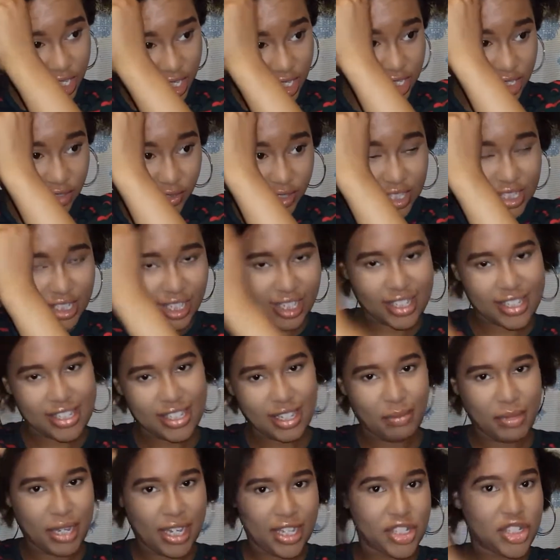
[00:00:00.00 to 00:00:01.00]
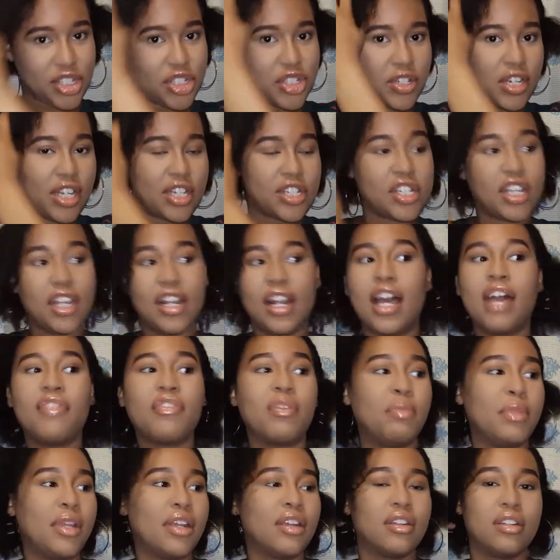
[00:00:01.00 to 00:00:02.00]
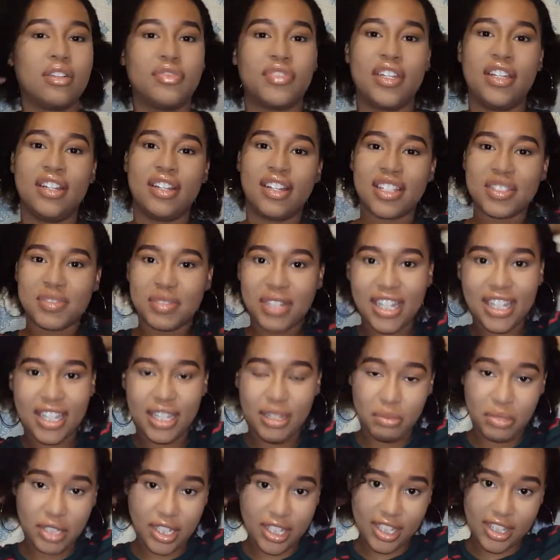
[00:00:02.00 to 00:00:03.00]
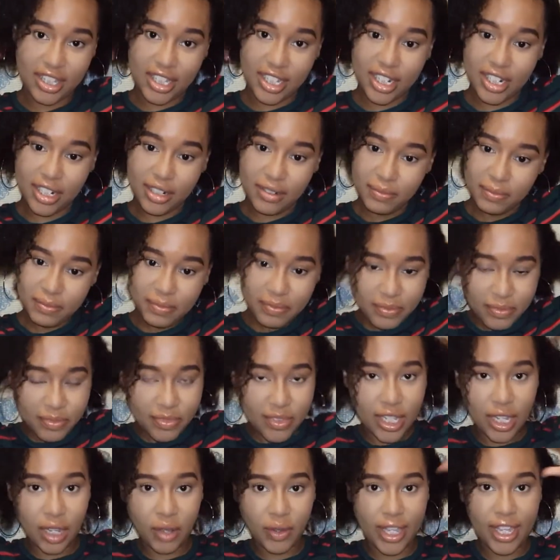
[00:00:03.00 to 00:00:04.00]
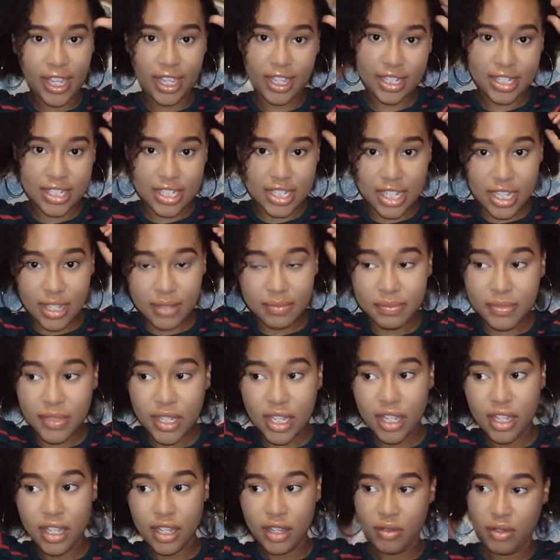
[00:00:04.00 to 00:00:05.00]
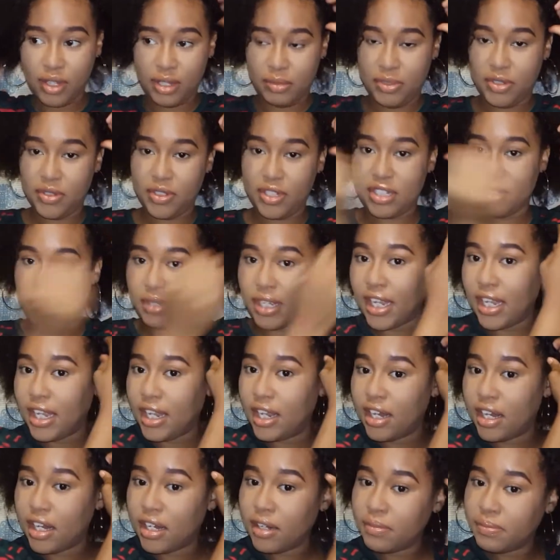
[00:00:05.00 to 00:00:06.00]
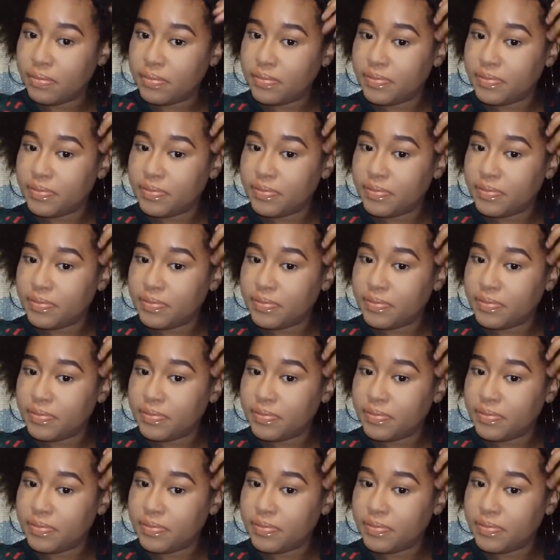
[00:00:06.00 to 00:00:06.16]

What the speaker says: So it's like semi-stretch, and I have a mirror over here, so I keep looking there. That way I can see what I'm doing to my hair.